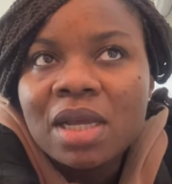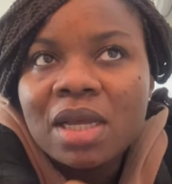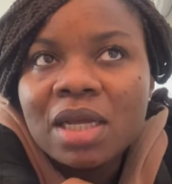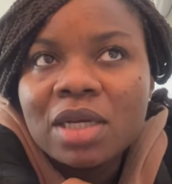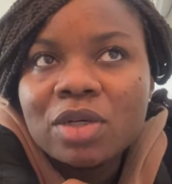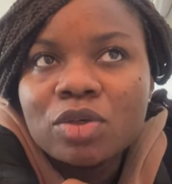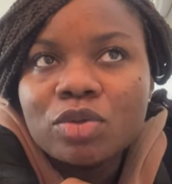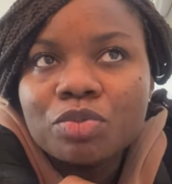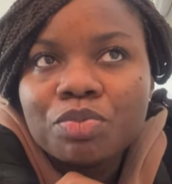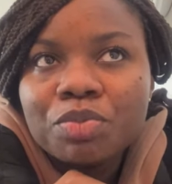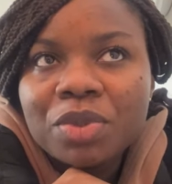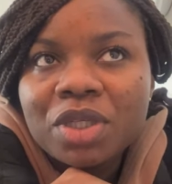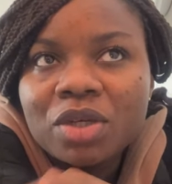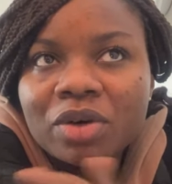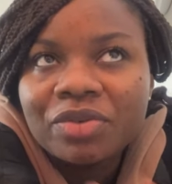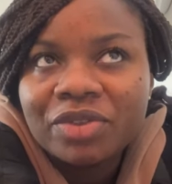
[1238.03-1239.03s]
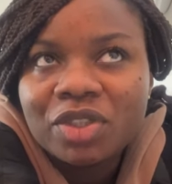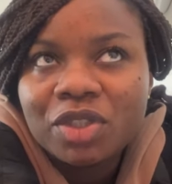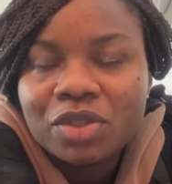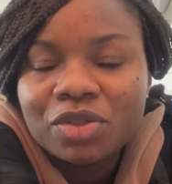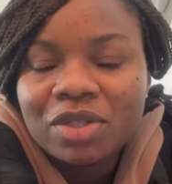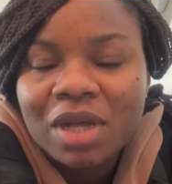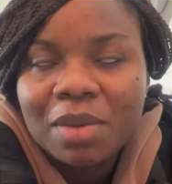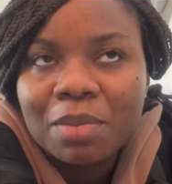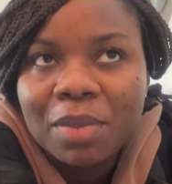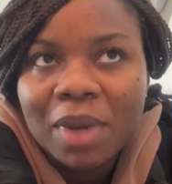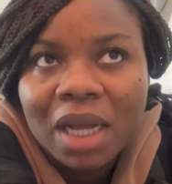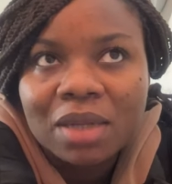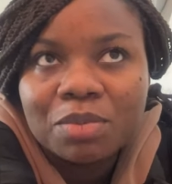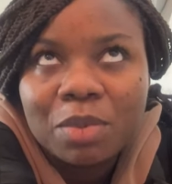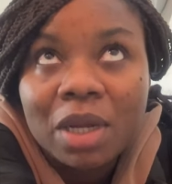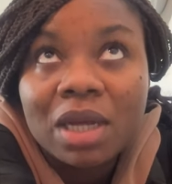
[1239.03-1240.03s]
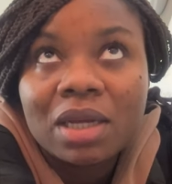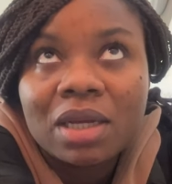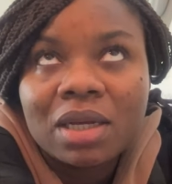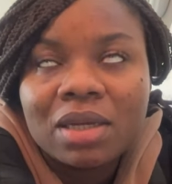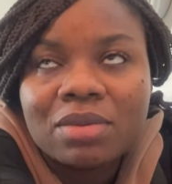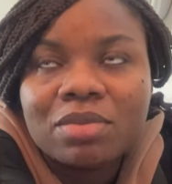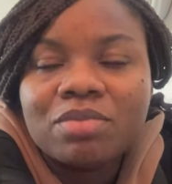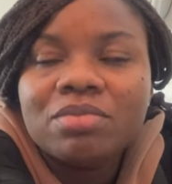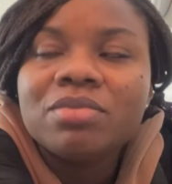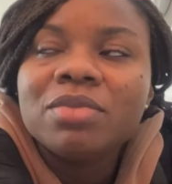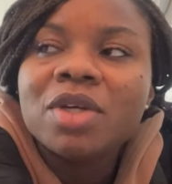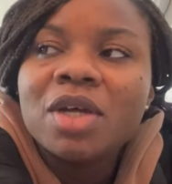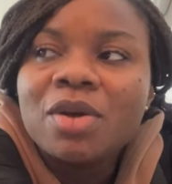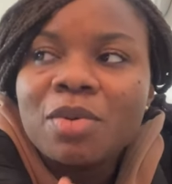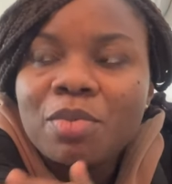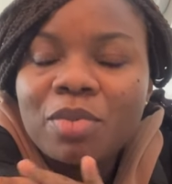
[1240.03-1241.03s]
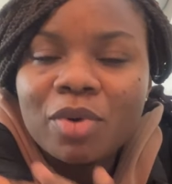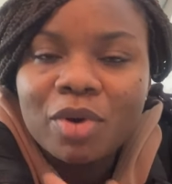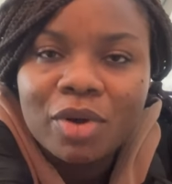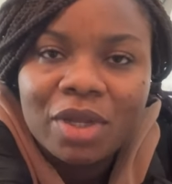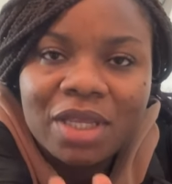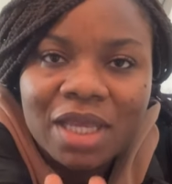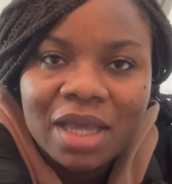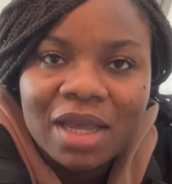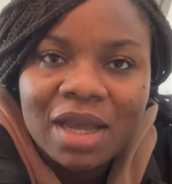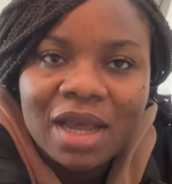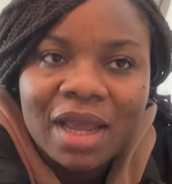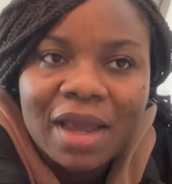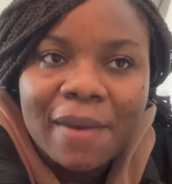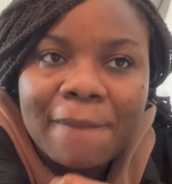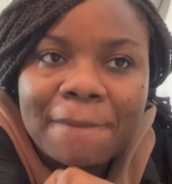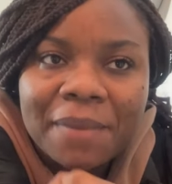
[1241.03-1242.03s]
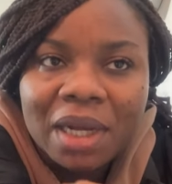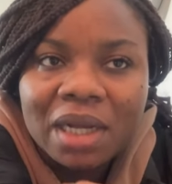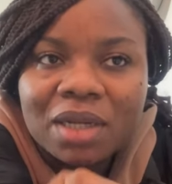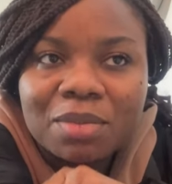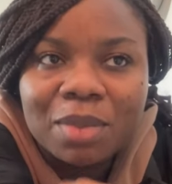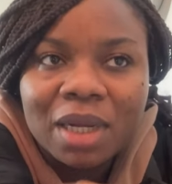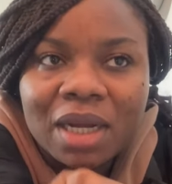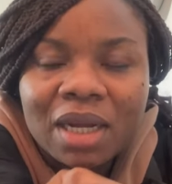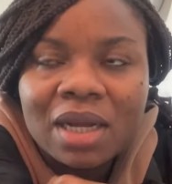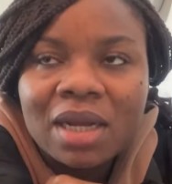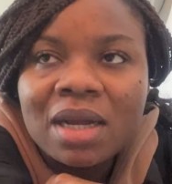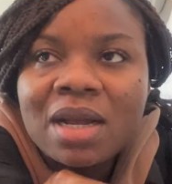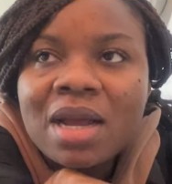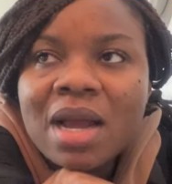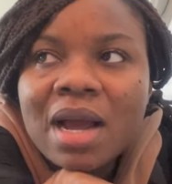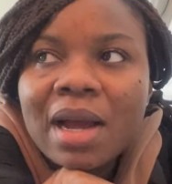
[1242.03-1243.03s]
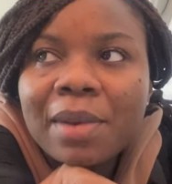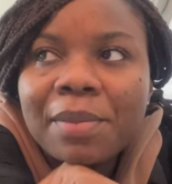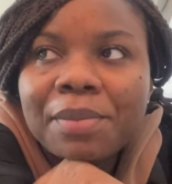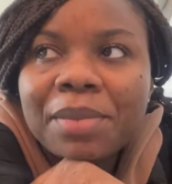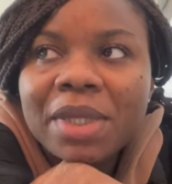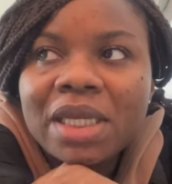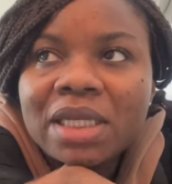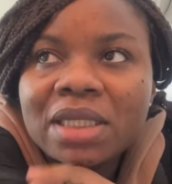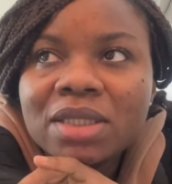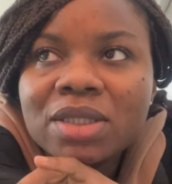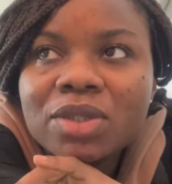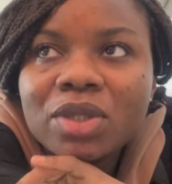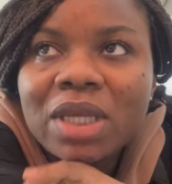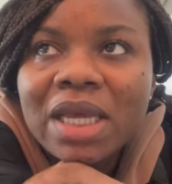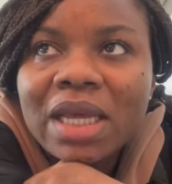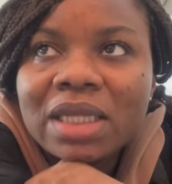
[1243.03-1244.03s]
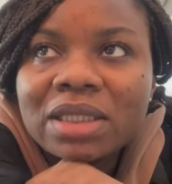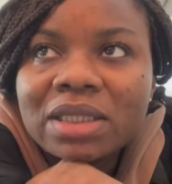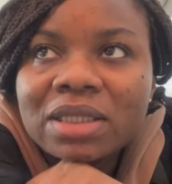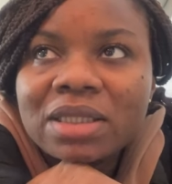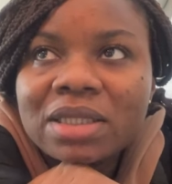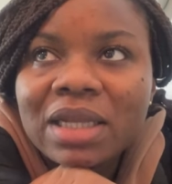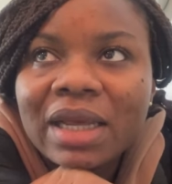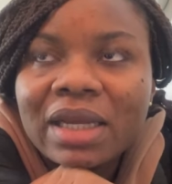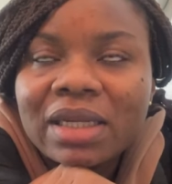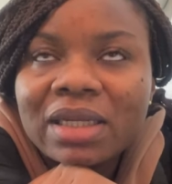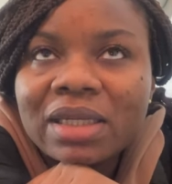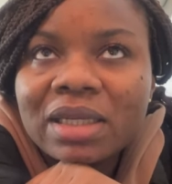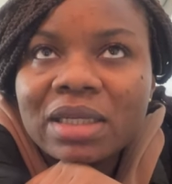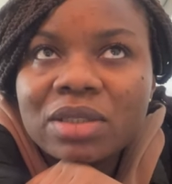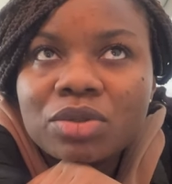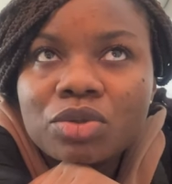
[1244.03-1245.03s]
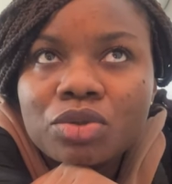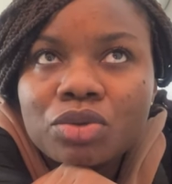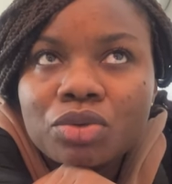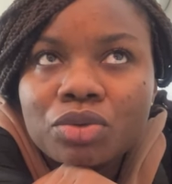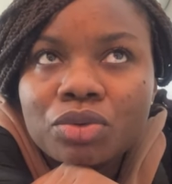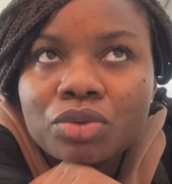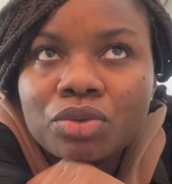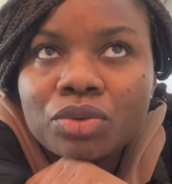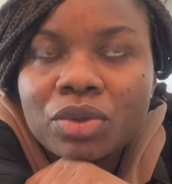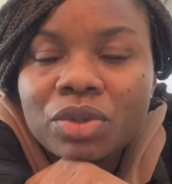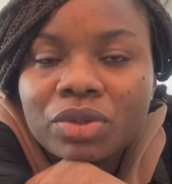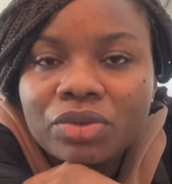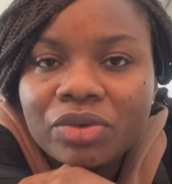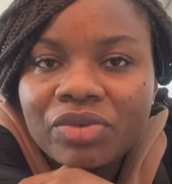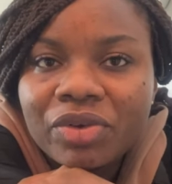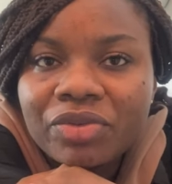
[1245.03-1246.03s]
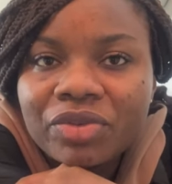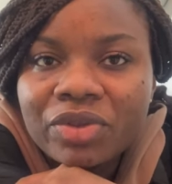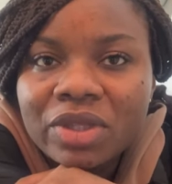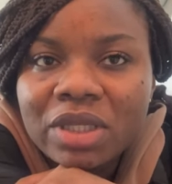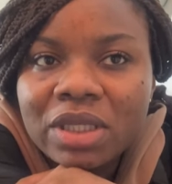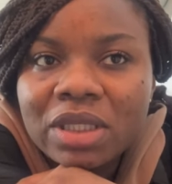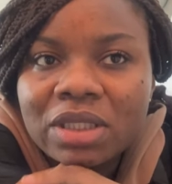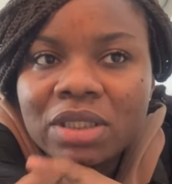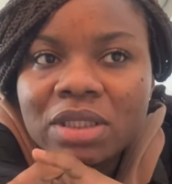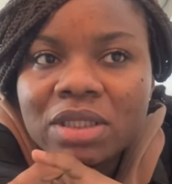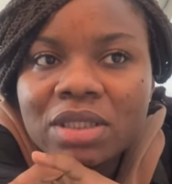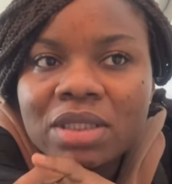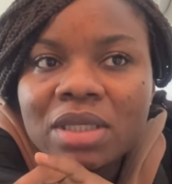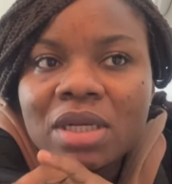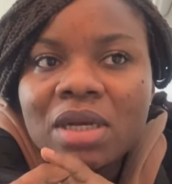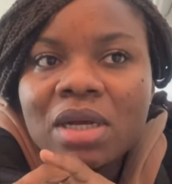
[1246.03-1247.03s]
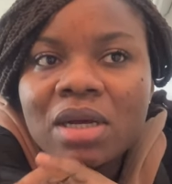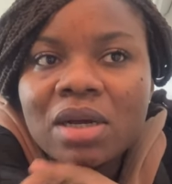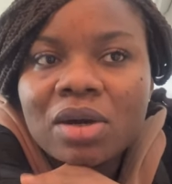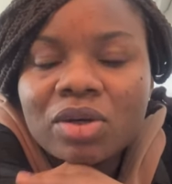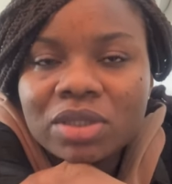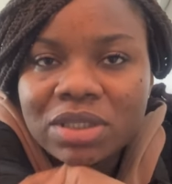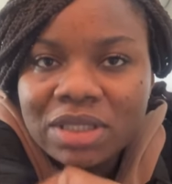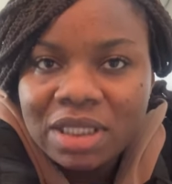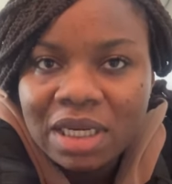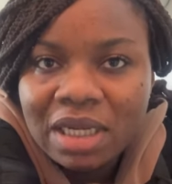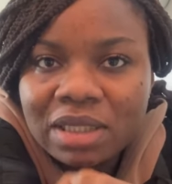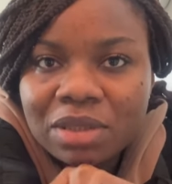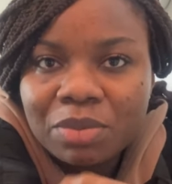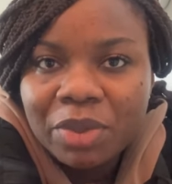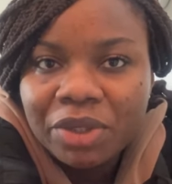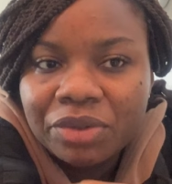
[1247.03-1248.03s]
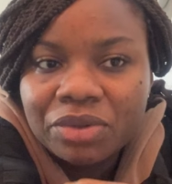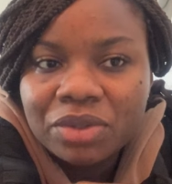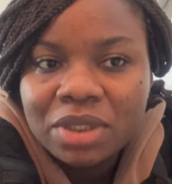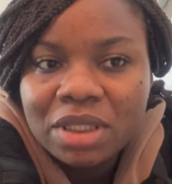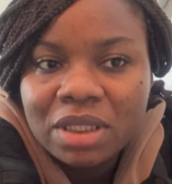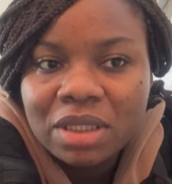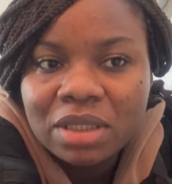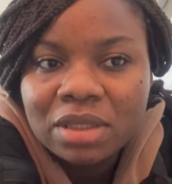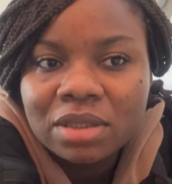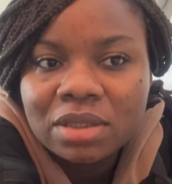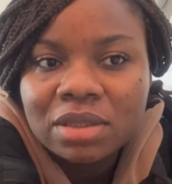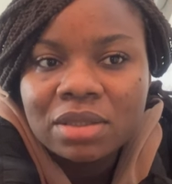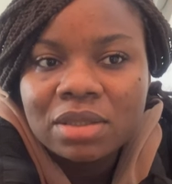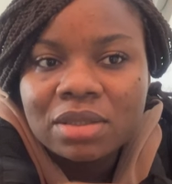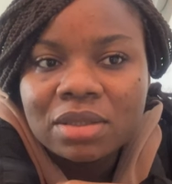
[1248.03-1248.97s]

it'll be official that I'm back back. But yeah, I am back back. I'm beginning to get like into the groove of things, understanding my routine